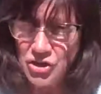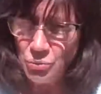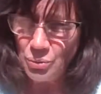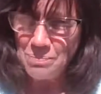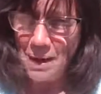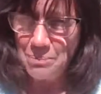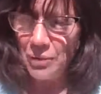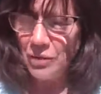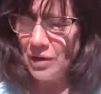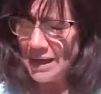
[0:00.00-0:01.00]
do you
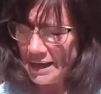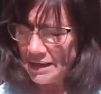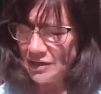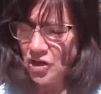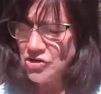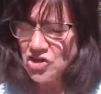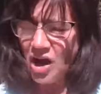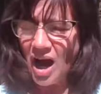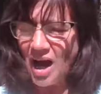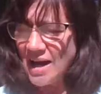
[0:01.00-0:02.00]
remember? Close
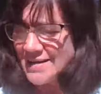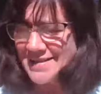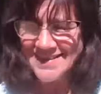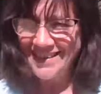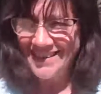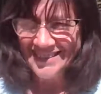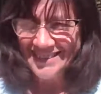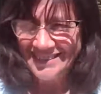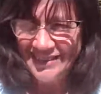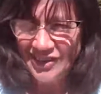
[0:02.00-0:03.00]
your eyes.
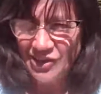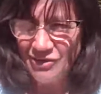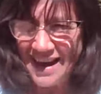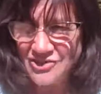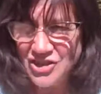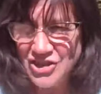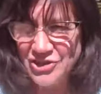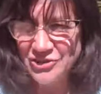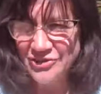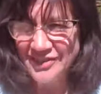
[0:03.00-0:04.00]
Look around
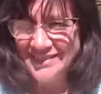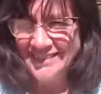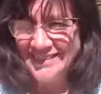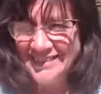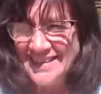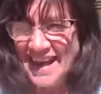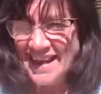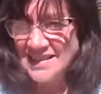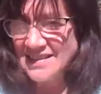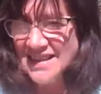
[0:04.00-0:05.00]
you.
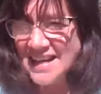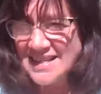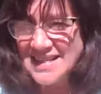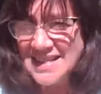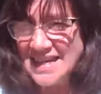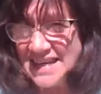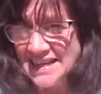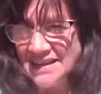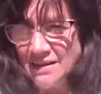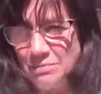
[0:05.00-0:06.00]
That
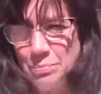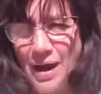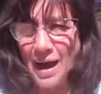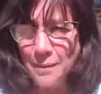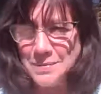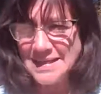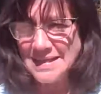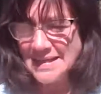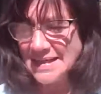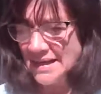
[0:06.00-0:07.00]
scene. Perhaps
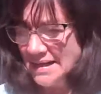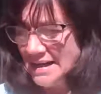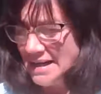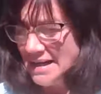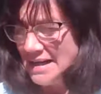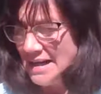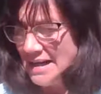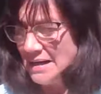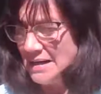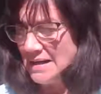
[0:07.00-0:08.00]
it's an
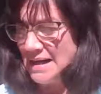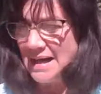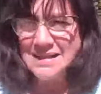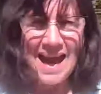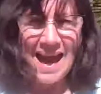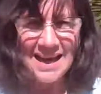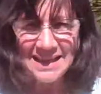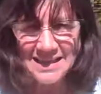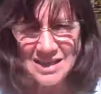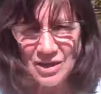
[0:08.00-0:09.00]

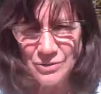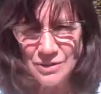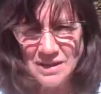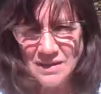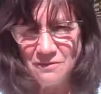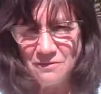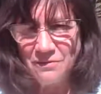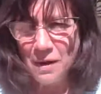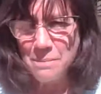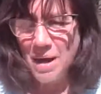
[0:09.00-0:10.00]
anecdote
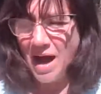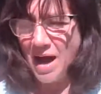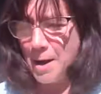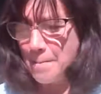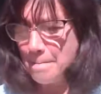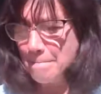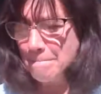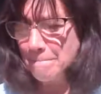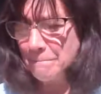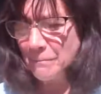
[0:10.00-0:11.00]
from
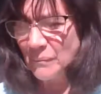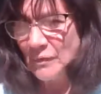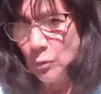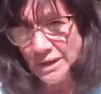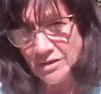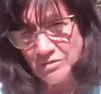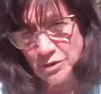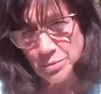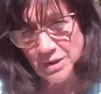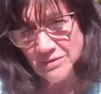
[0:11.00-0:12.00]
one
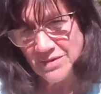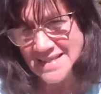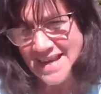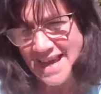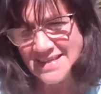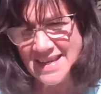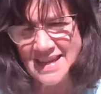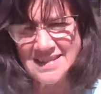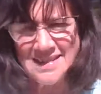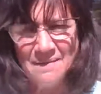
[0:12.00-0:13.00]
of your previous
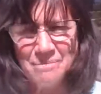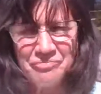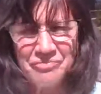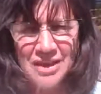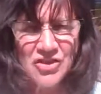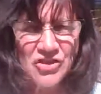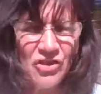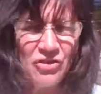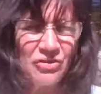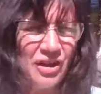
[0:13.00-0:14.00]
essays.
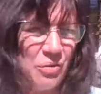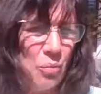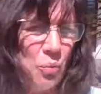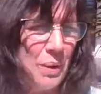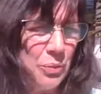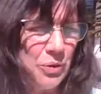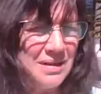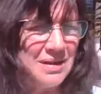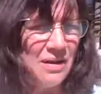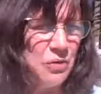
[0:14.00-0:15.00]
So what
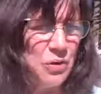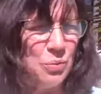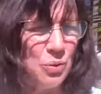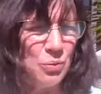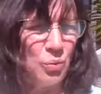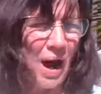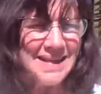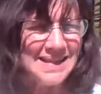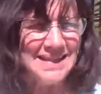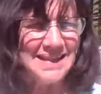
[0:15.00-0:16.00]
would, if you were
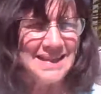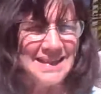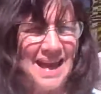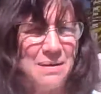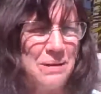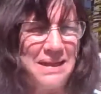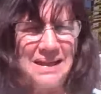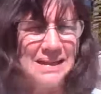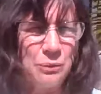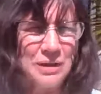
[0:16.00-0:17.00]
writing it and
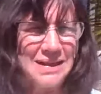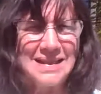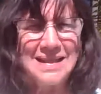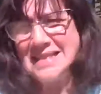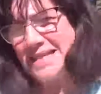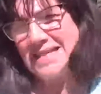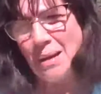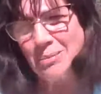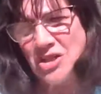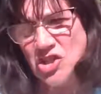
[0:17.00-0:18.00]
beginning with an
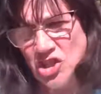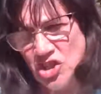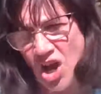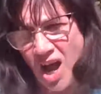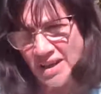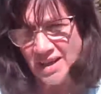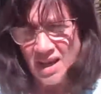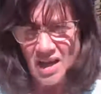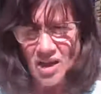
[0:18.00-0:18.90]
establishing shot,